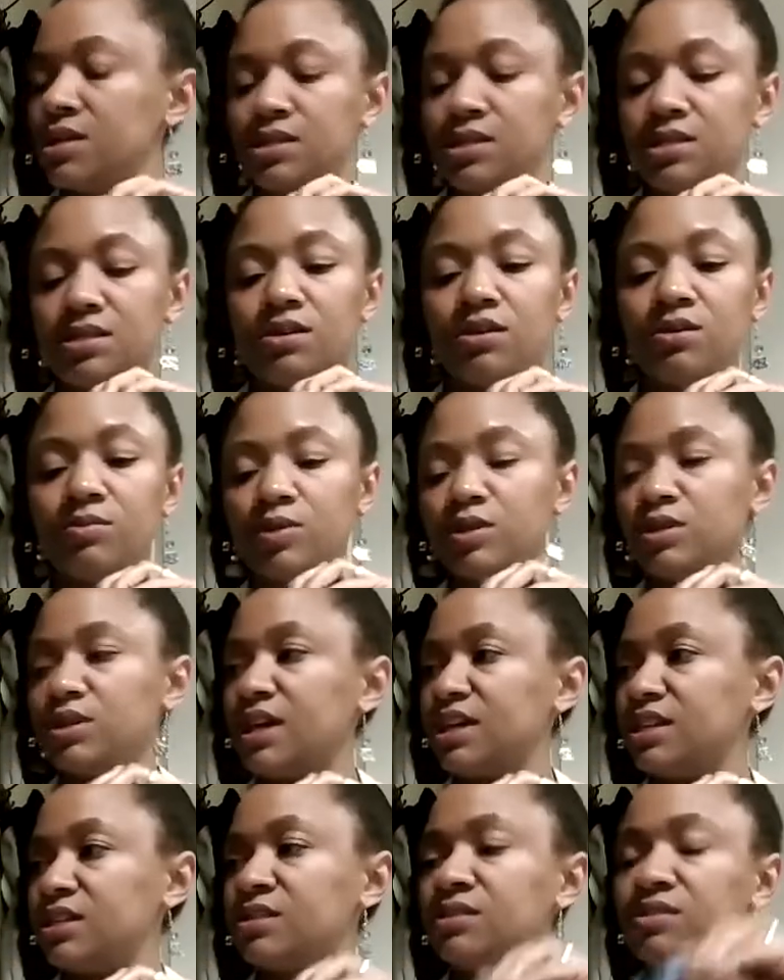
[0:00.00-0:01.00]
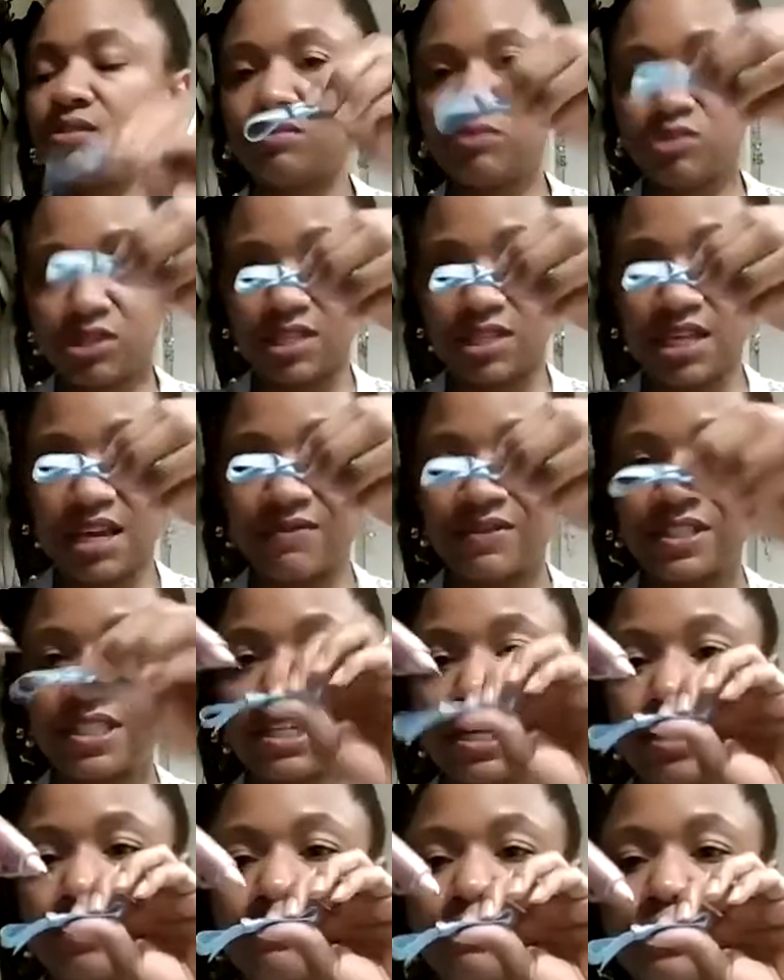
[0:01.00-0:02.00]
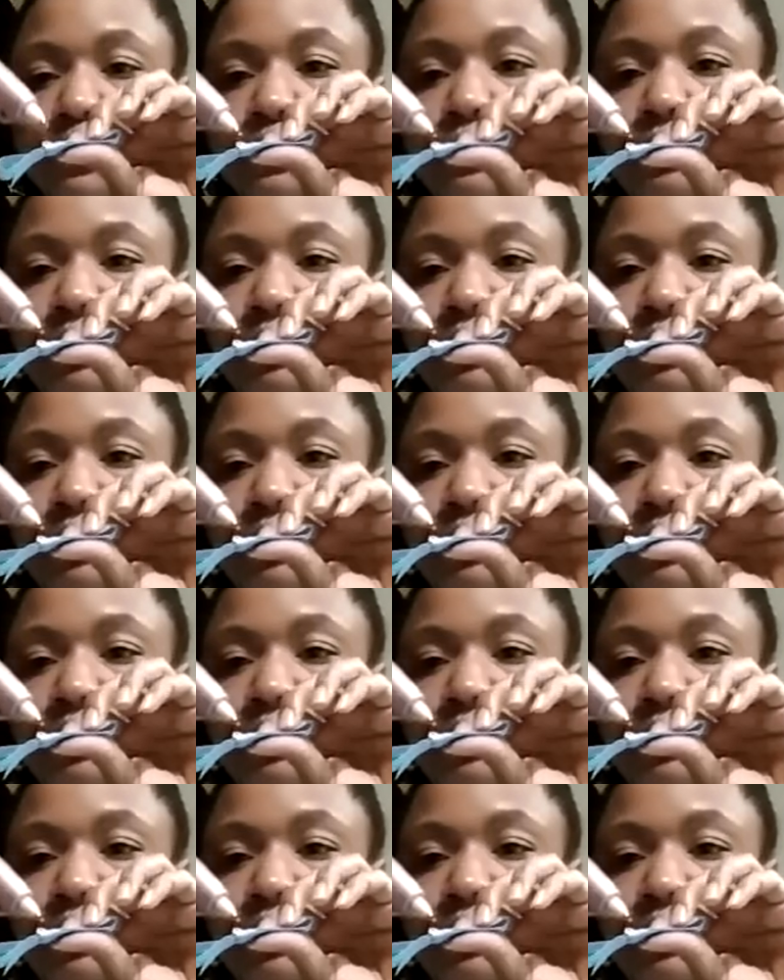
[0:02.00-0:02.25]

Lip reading: So I'm gonna just have a dot of blue